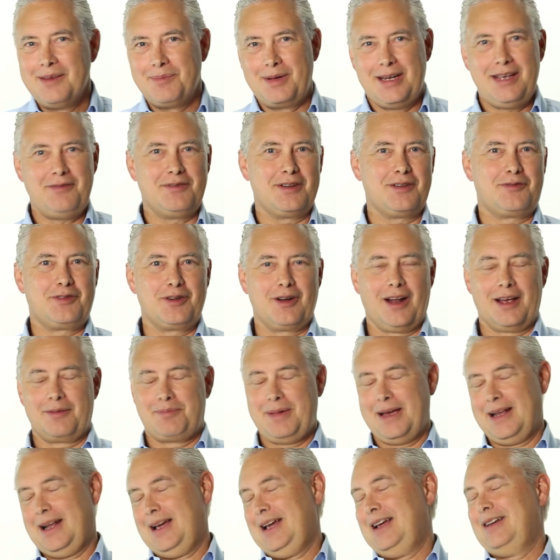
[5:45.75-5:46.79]
But even if you're
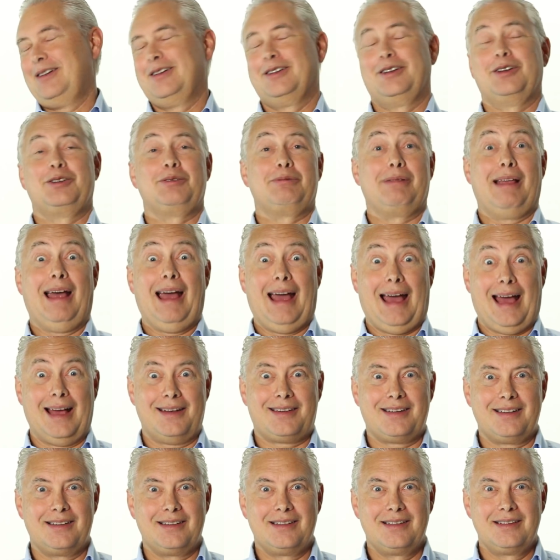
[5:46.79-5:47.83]
like, man, I ain't gonna do
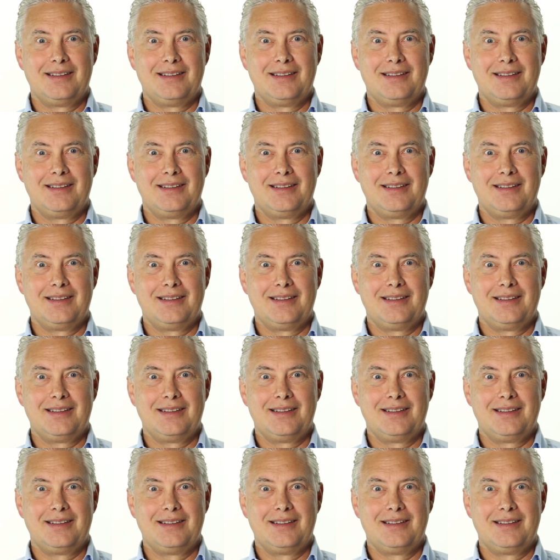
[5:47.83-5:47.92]
that,